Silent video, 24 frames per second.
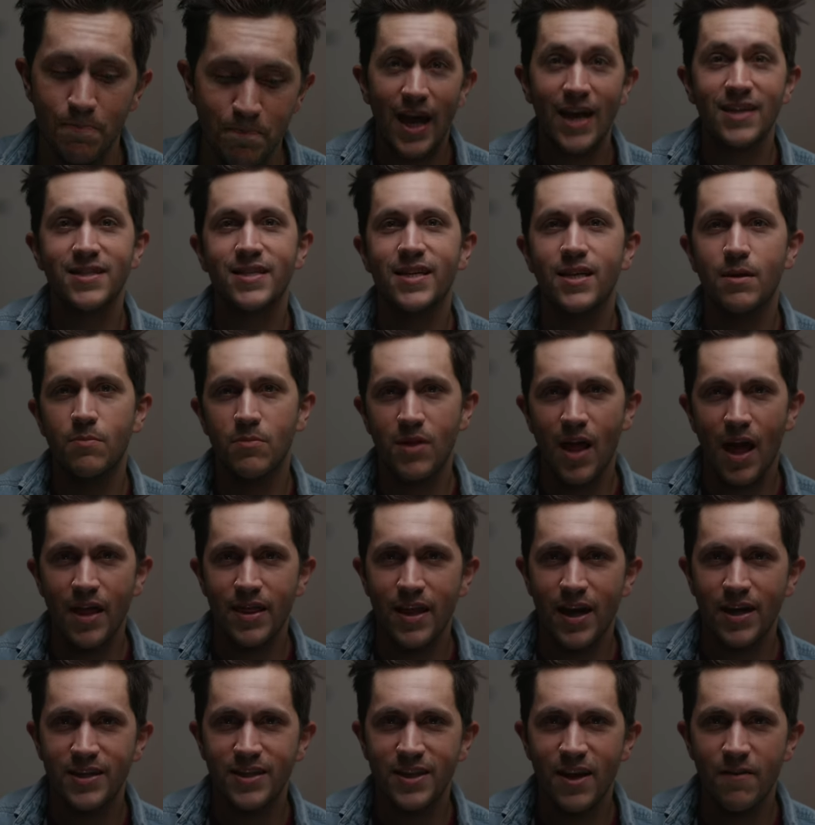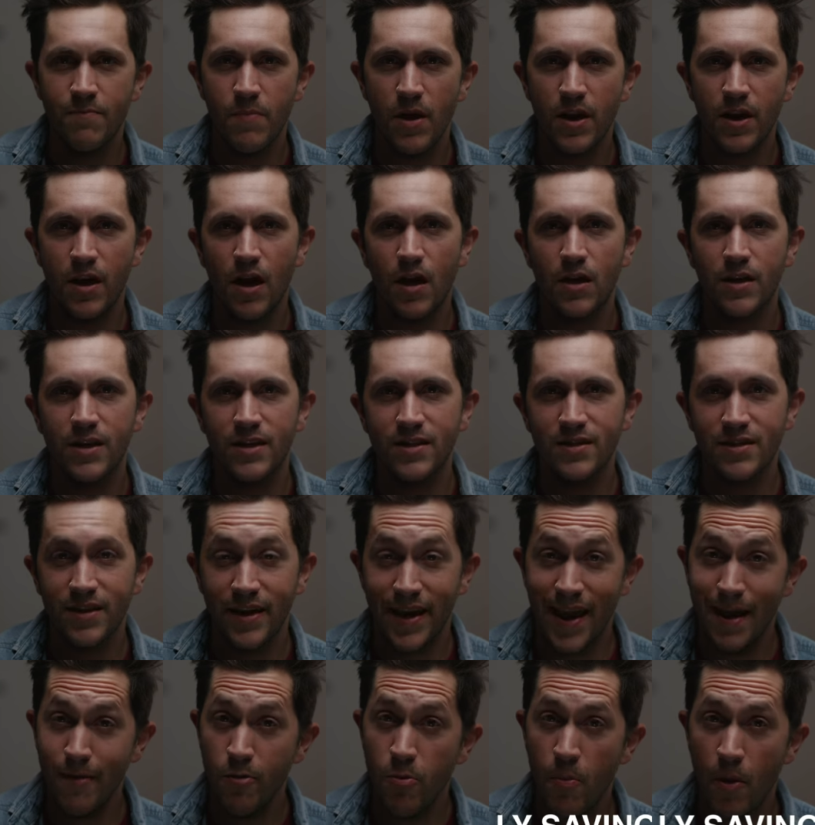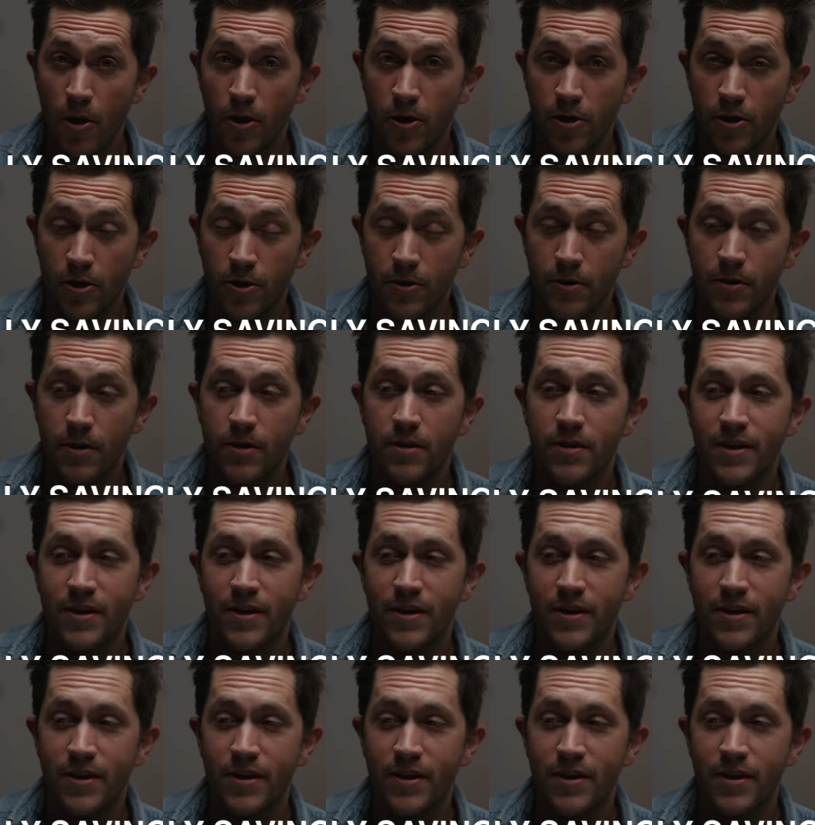Last thing I'm glad that I saved money on is a camera monitor.